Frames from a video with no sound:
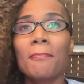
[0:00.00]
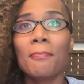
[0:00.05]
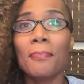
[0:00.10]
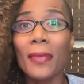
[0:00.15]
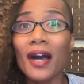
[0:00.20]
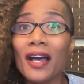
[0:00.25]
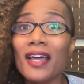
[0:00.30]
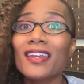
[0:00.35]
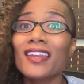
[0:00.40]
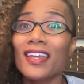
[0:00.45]

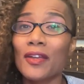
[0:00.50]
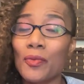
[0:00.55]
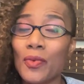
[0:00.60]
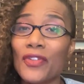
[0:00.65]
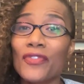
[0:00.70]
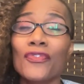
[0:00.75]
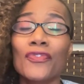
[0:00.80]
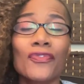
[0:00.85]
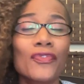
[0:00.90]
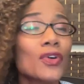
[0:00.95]
but
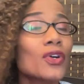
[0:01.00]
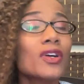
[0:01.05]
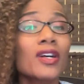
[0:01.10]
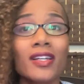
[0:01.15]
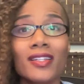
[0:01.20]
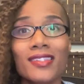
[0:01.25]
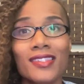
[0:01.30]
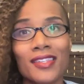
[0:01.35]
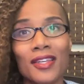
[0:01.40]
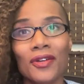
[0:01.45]
with full
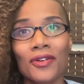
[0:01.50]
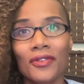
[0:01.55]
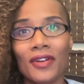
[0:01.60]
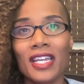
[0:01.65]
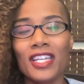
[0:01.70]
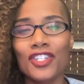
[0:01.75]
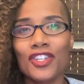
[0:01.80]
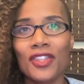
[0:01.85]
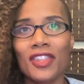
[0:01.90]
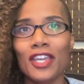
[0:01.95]

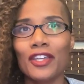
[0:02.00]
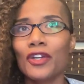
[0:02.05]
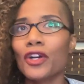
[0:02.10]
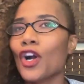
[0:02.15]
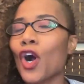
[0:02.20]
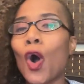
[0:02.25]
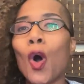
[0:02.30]
consideration that you're a